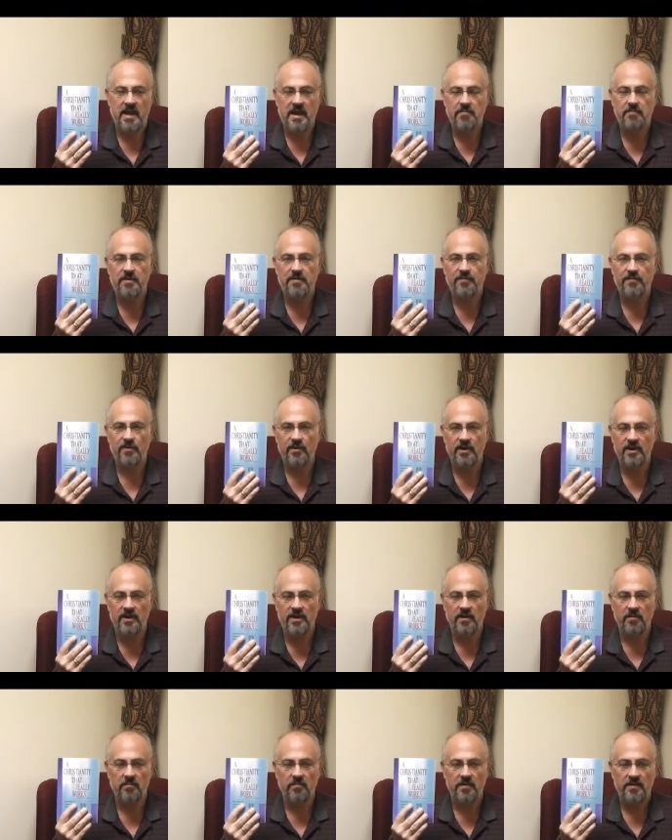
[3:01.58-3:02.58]
happy for
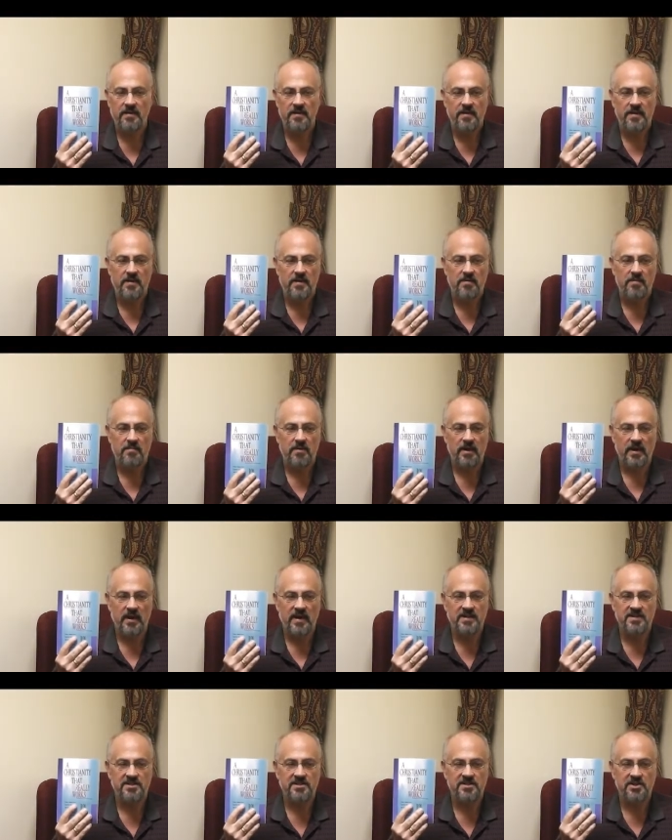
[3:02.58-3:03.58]
him, but
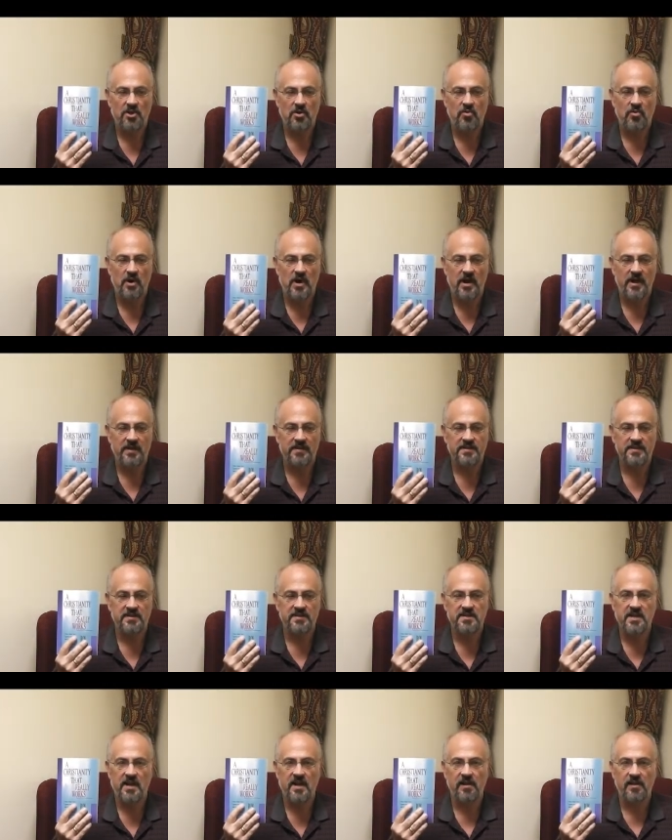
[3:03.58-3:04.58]
I so wanted to
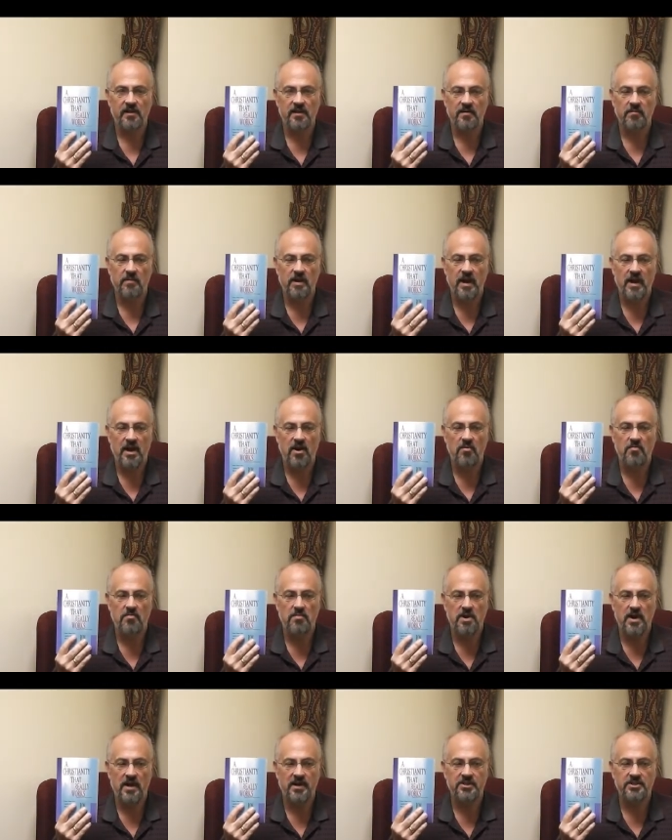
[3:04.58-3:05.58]
tell him how
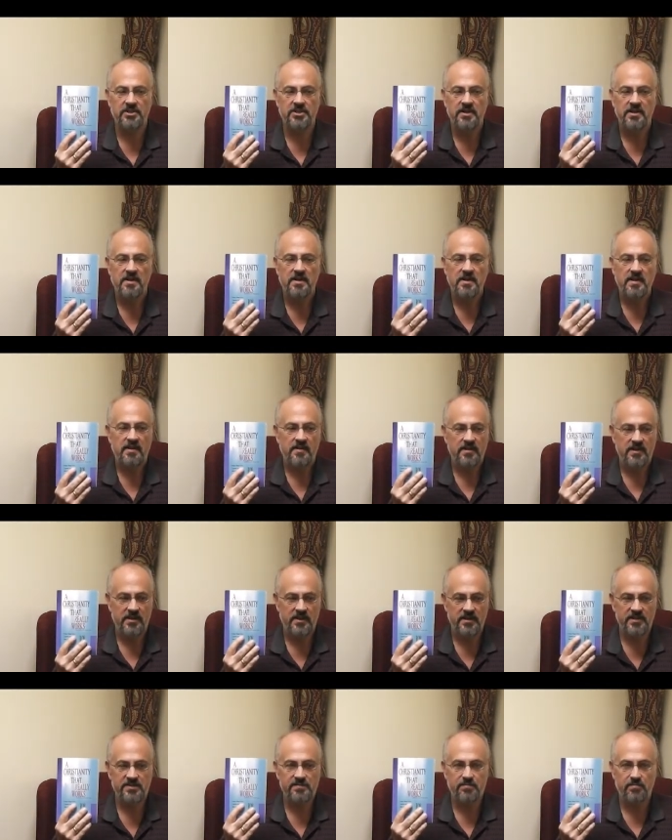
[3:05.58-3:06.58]
much
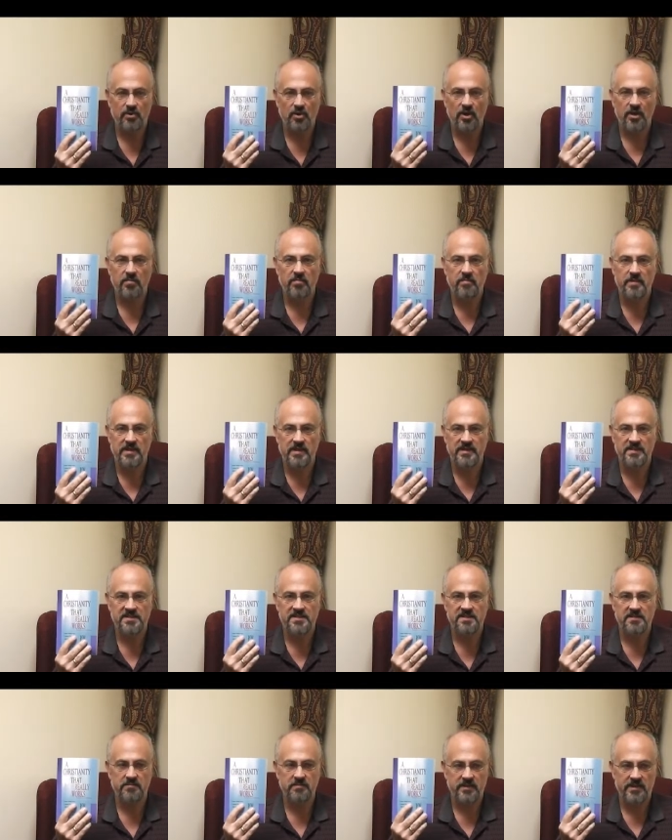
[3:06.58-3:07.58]
his book
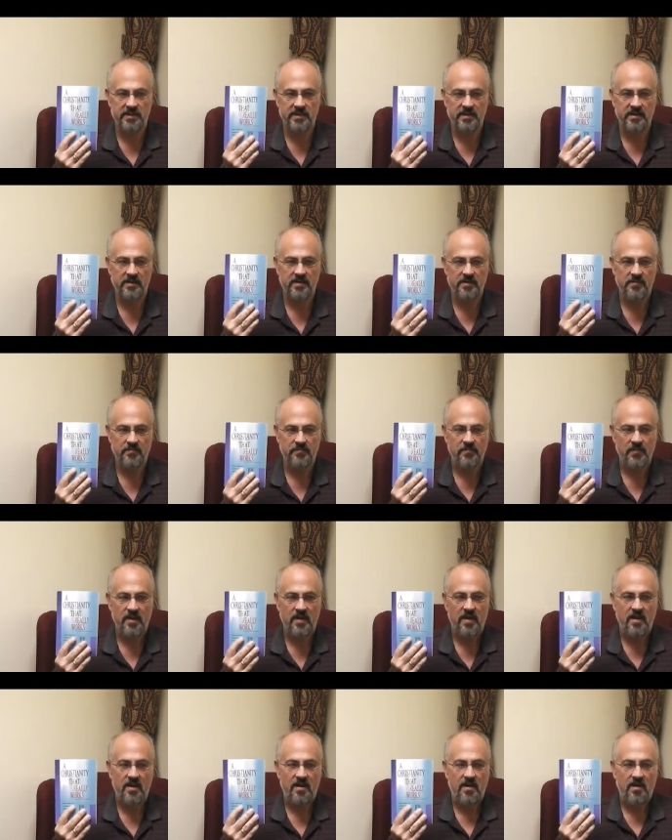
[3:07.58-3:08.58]
means to me.
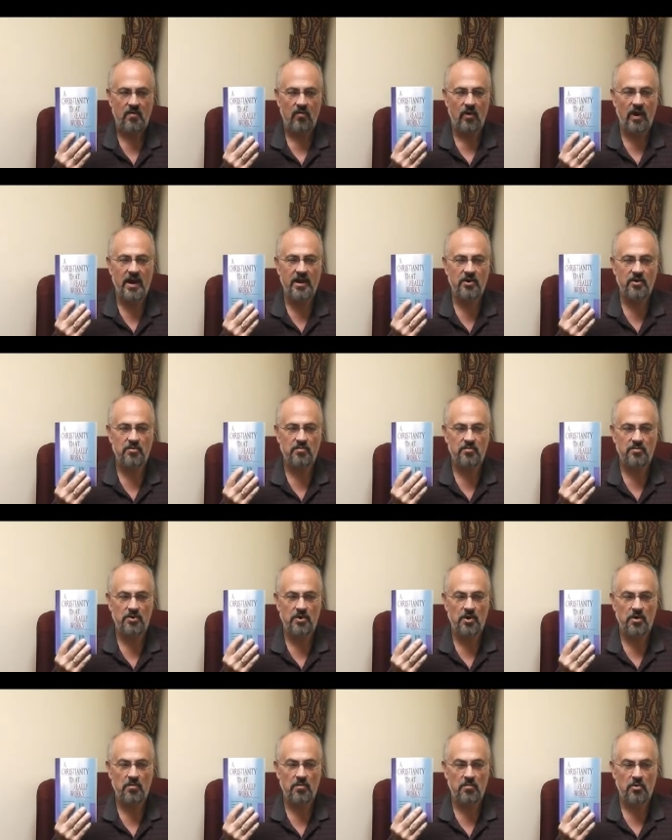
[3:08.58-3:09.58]
Why don't
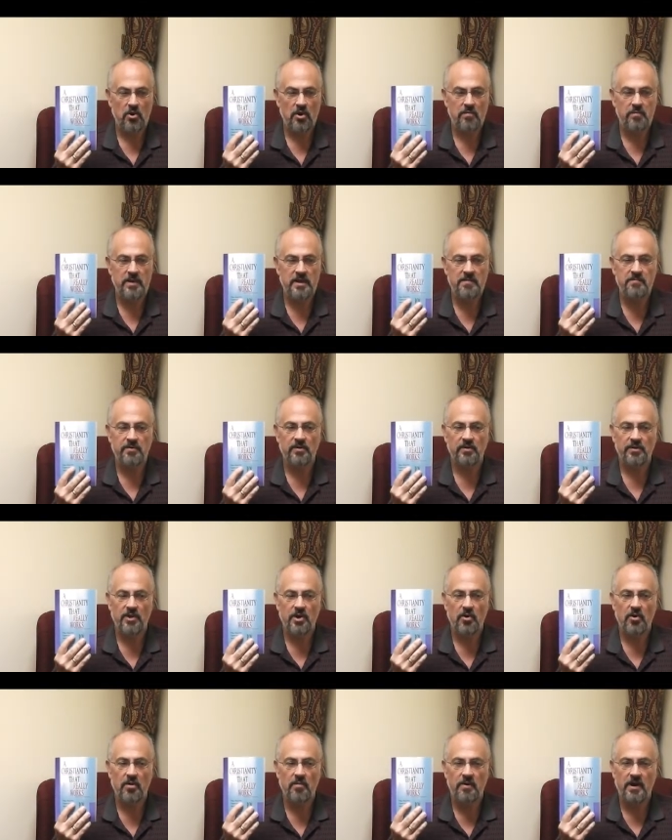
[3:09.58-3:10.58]
more people
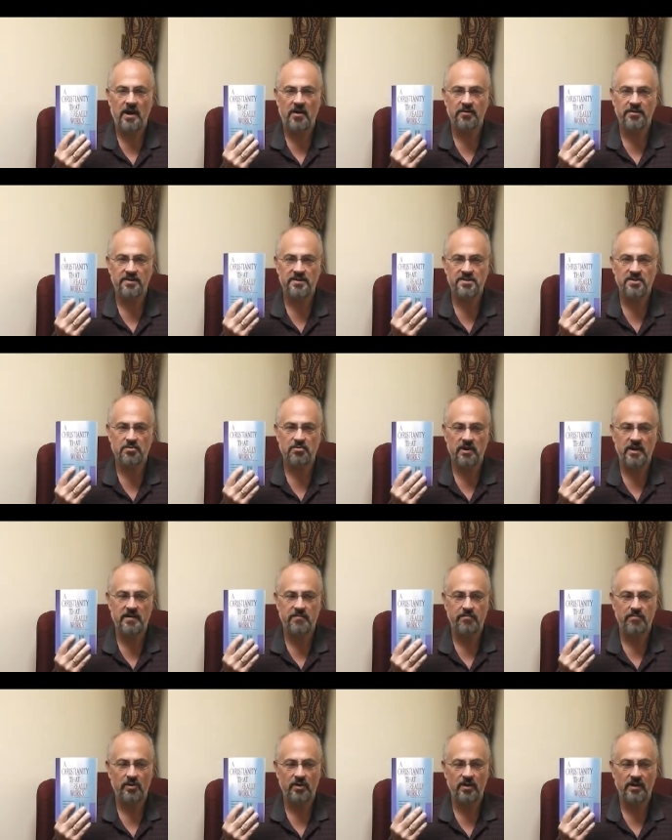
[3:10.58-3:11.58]
know about this
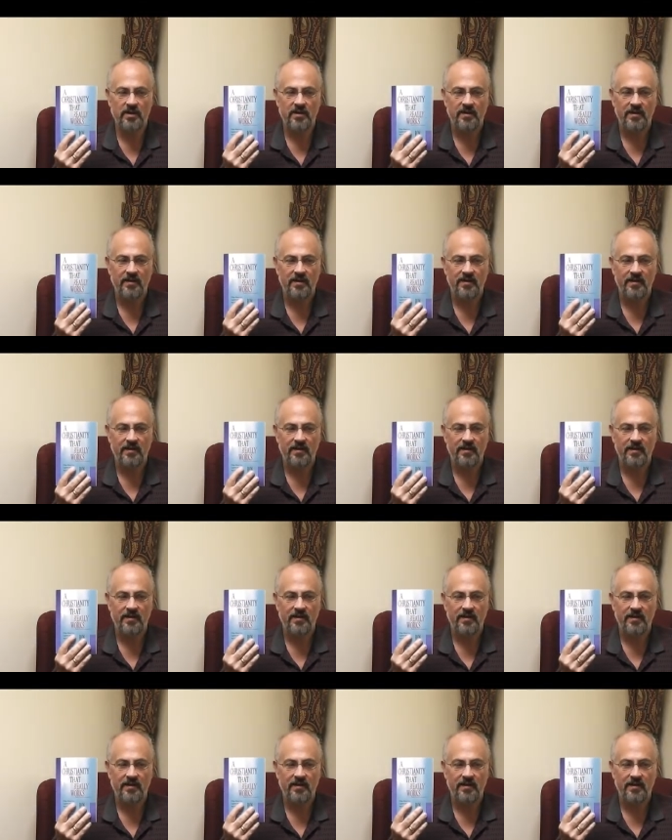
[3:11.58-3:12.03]
great book?